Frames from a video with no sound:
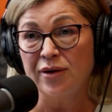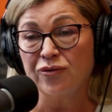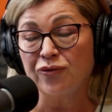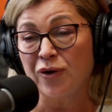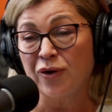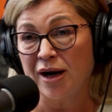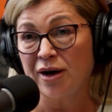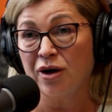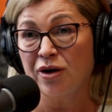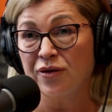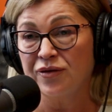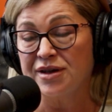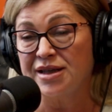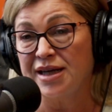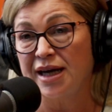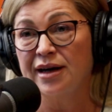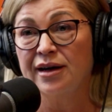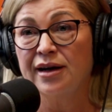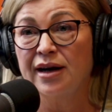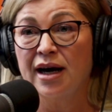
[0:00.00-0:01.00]
front of a
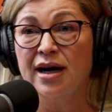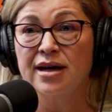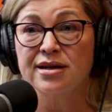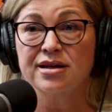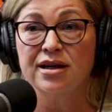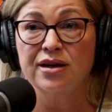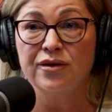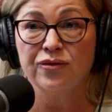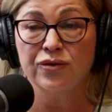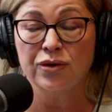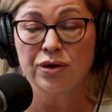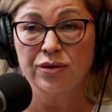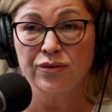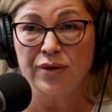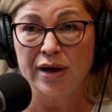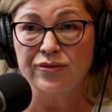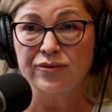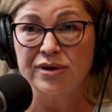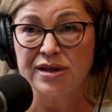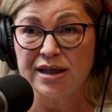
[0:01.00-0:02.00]
tenant asking for a
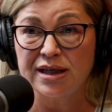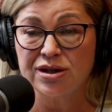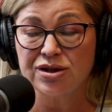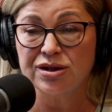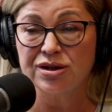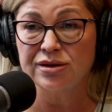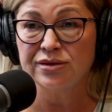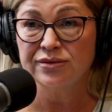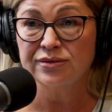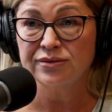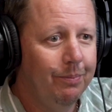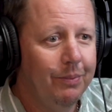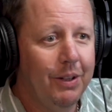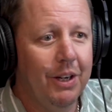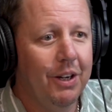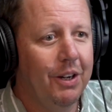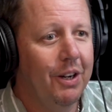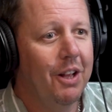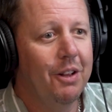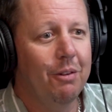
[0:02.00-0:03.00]
rent reduction.
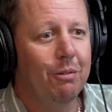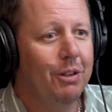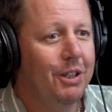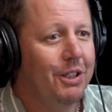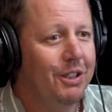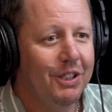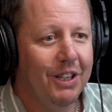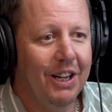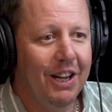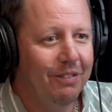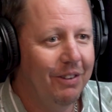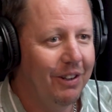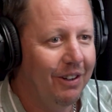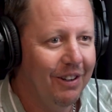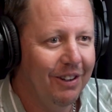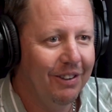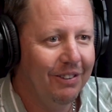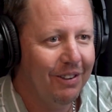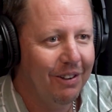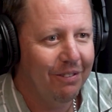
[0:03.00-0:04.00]
Yet another reason to have
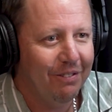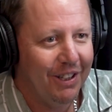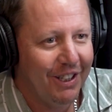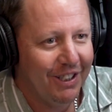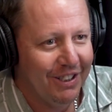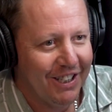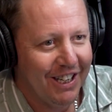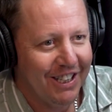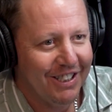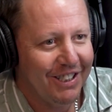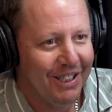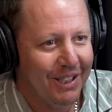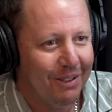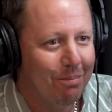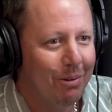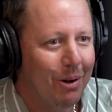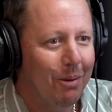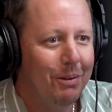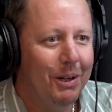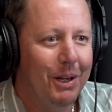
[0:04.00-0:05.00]
a fantastic
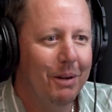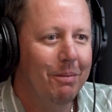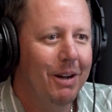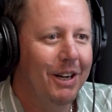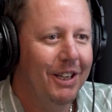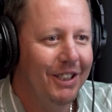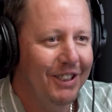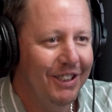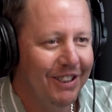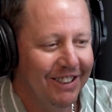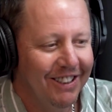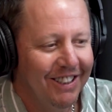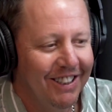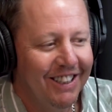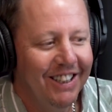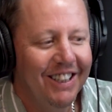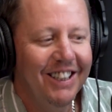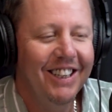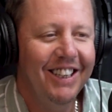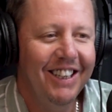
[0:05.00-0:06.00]
property manager
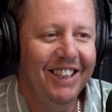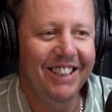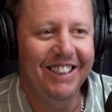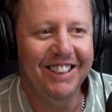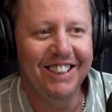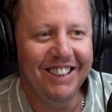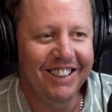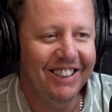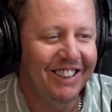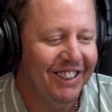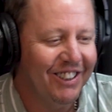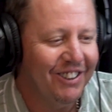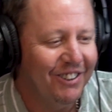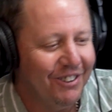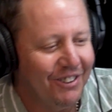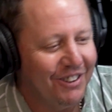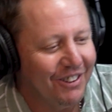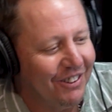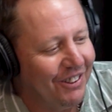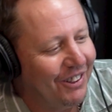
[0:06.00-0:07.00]
in your
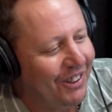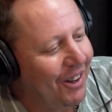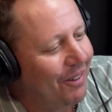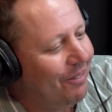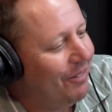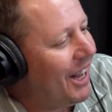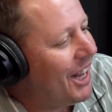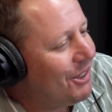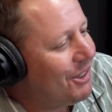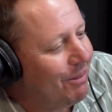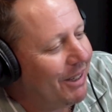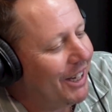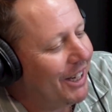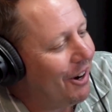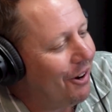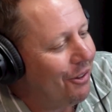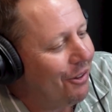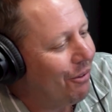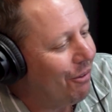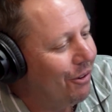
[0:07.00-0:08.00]
corner. As we
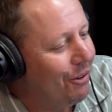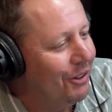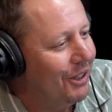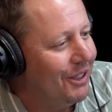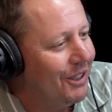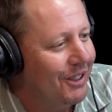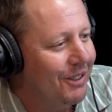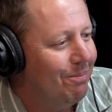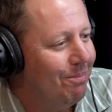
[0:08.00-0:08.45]
go through this